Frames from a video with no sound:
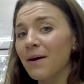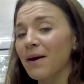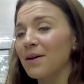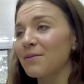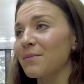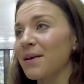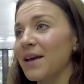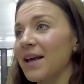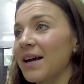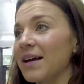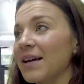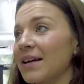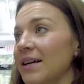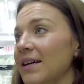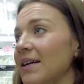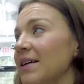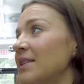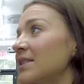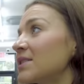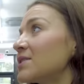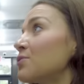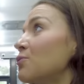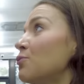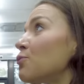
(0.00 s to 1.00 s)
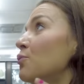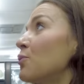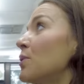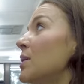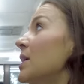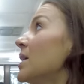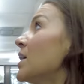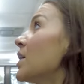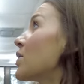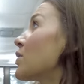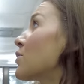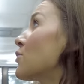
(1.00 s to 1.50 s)
button because
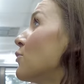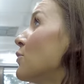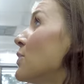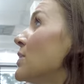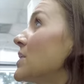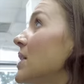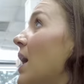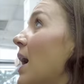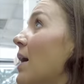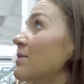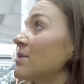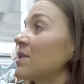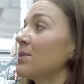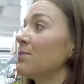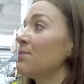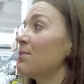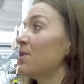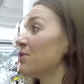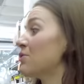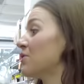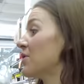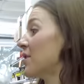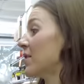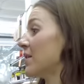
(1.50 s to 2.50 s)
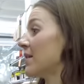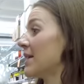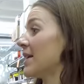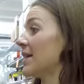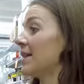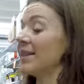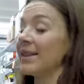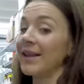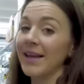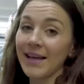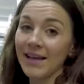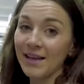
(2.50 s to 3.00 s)
we are going to have some
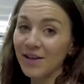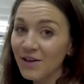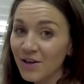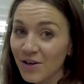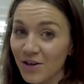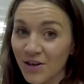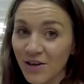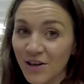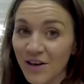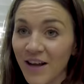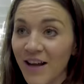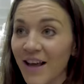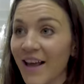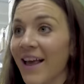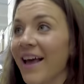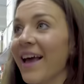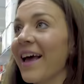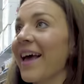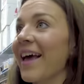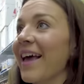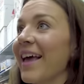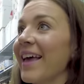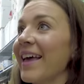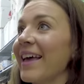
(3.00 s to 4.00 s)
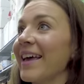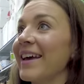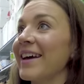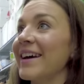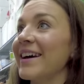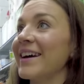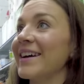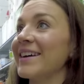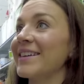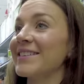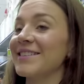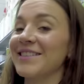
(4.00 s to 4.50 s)
biryani later.
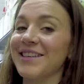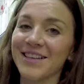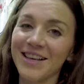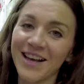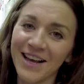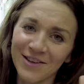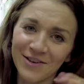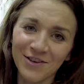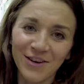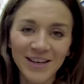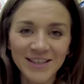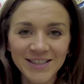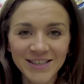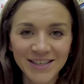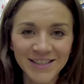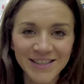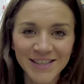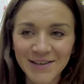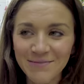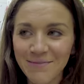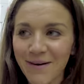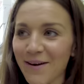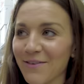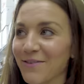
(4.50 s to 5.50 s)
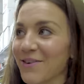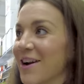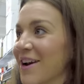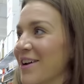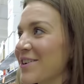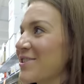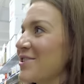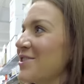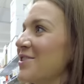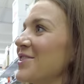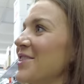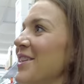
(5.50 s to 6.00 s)
And yeah, you guys got to see my
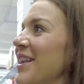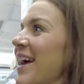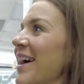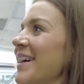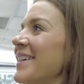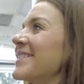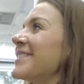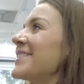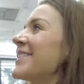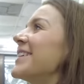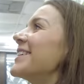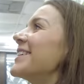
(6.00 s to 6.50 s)
reaction to that.